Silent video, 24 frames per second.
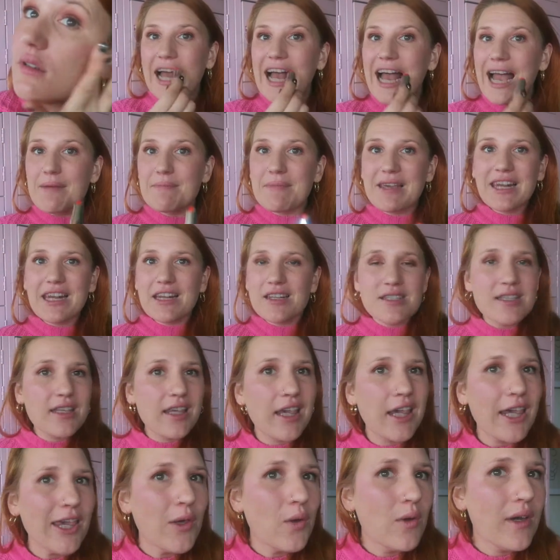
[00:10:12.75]
I mean, it's
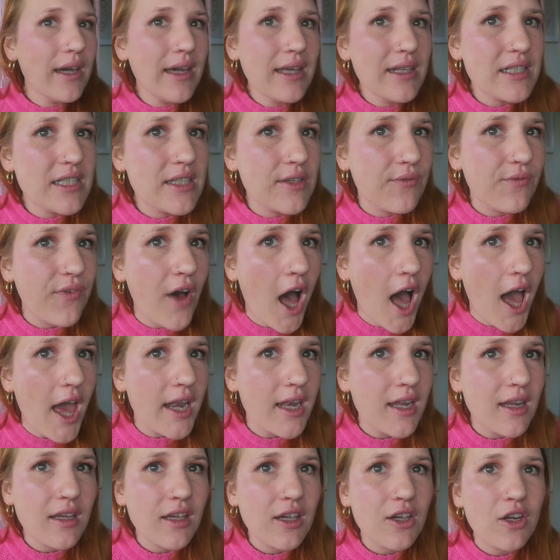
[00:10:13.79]
cute, it's
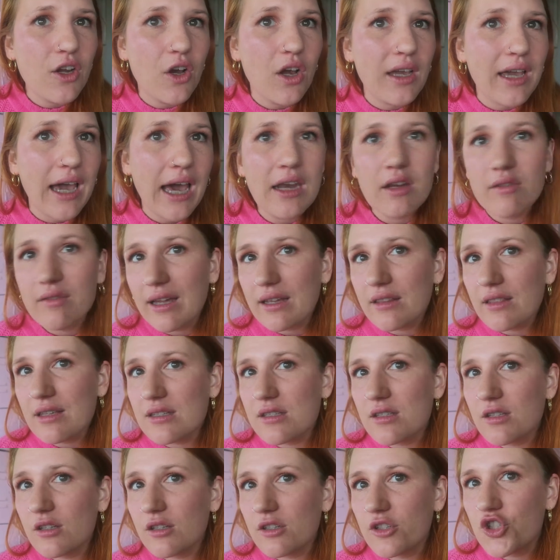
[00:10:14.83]
fun. You know, I kind of like
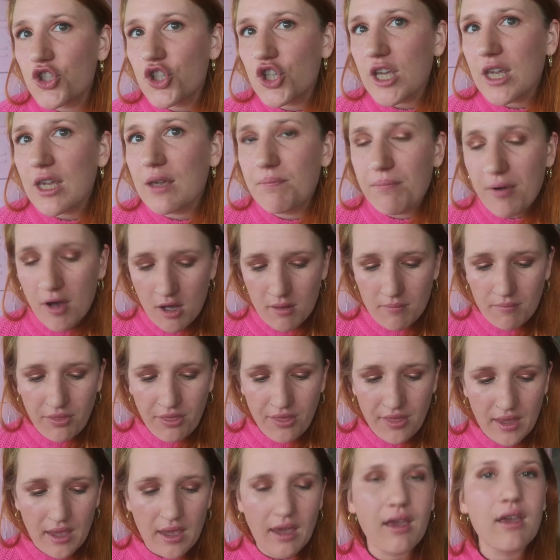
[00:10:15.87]
this little cheek balm
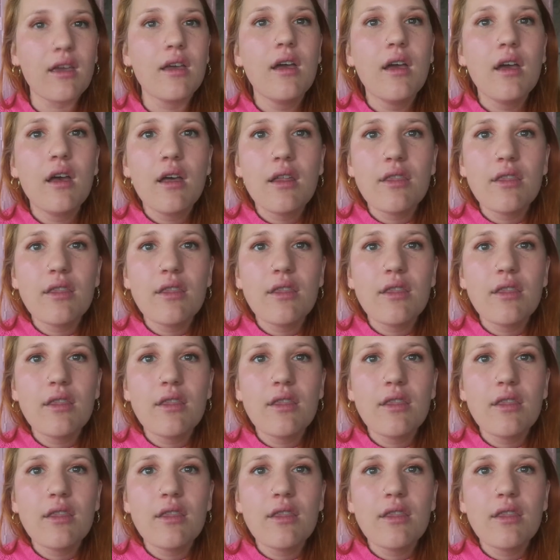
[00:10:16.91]
thing.